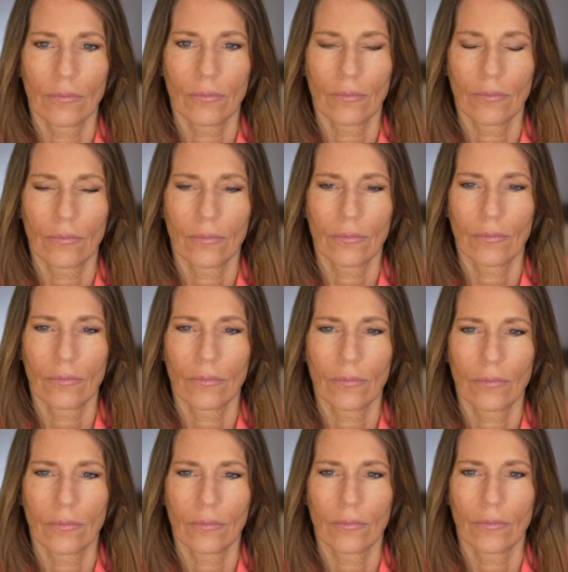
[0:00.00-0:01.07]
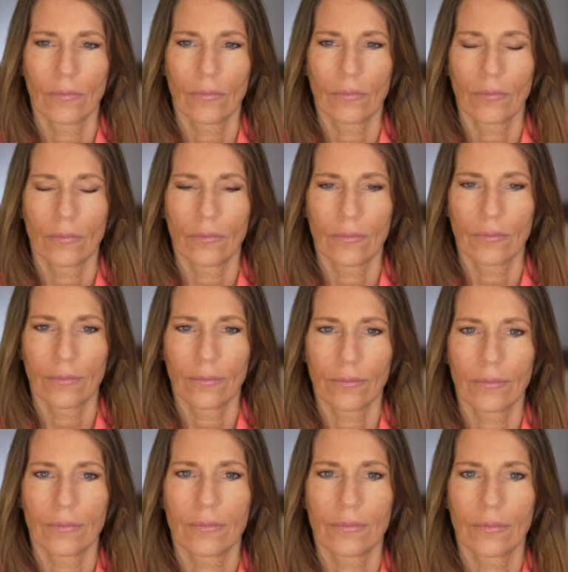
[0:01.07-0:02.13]

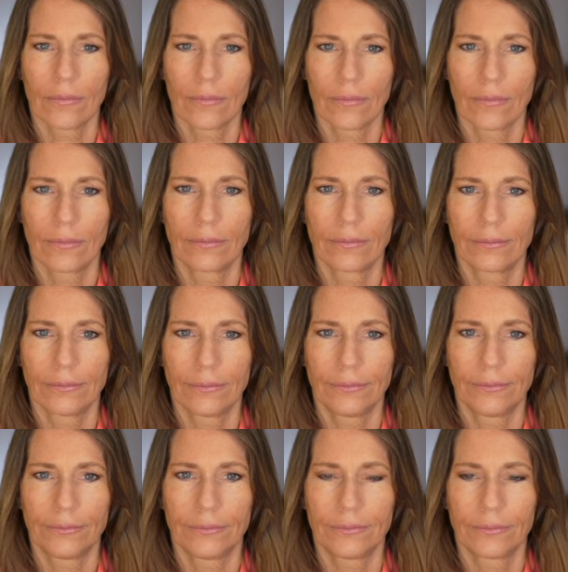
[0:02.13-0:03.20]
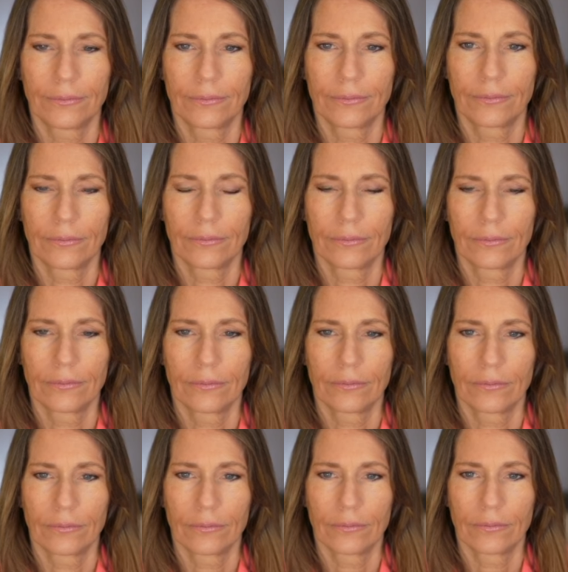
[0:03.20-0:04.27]

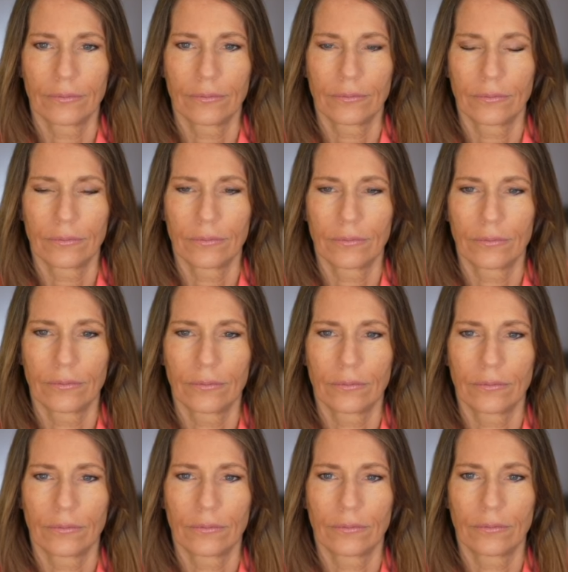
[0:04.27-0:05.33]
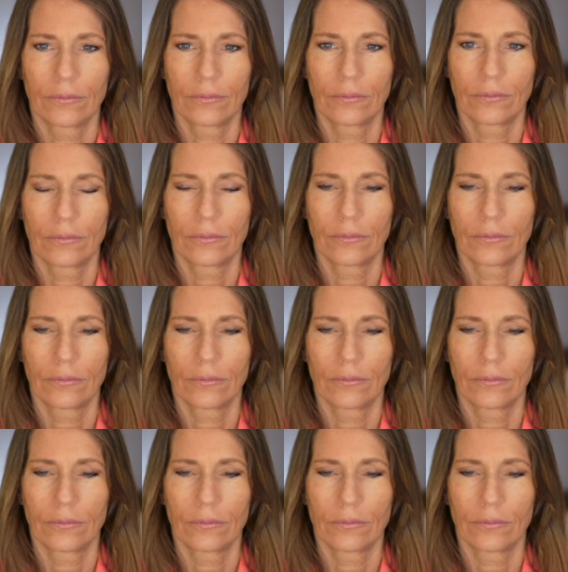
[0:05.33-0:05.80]
(not speaking)